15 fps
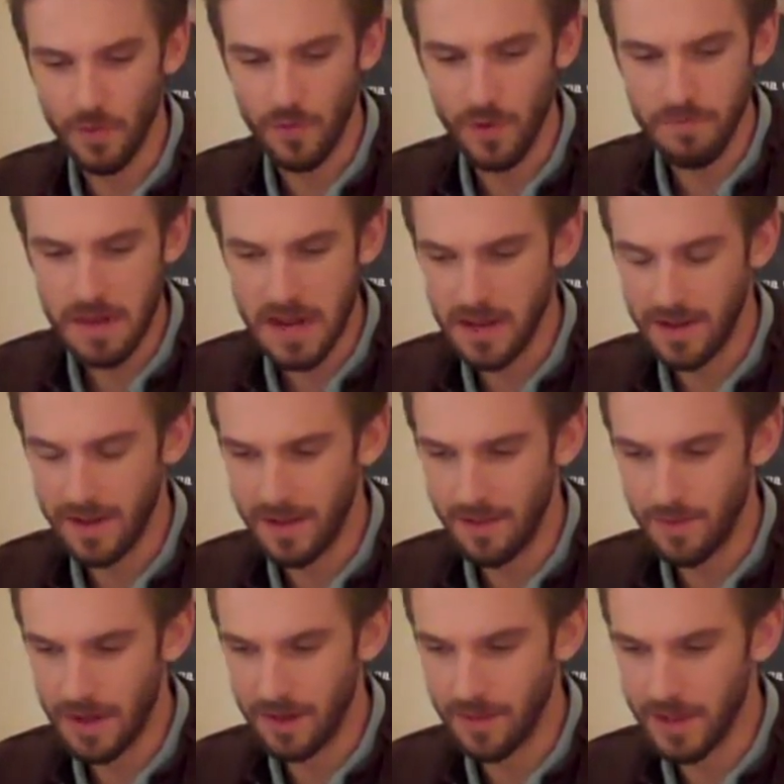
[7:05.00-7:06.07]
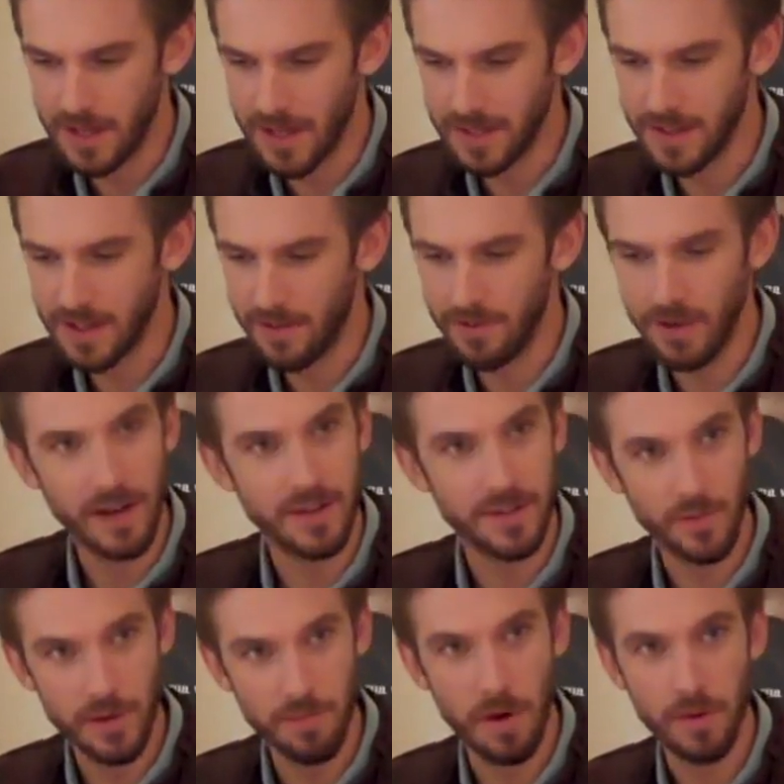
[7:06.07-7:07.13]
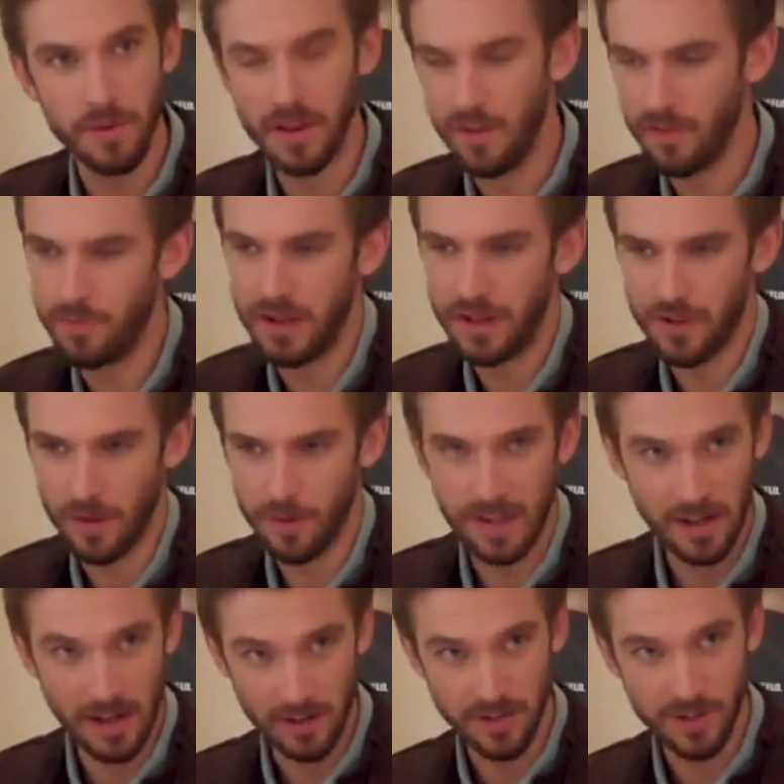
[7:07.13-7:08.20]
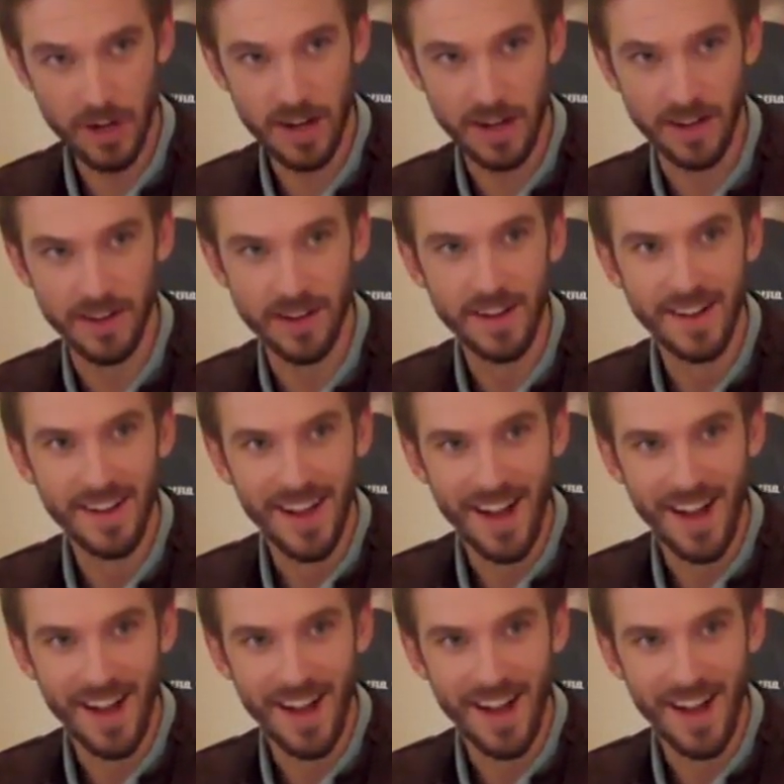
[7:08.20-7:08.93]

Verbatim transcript: we meet in the middle of the desert and realize that we both love Big Trouble in Little China. um,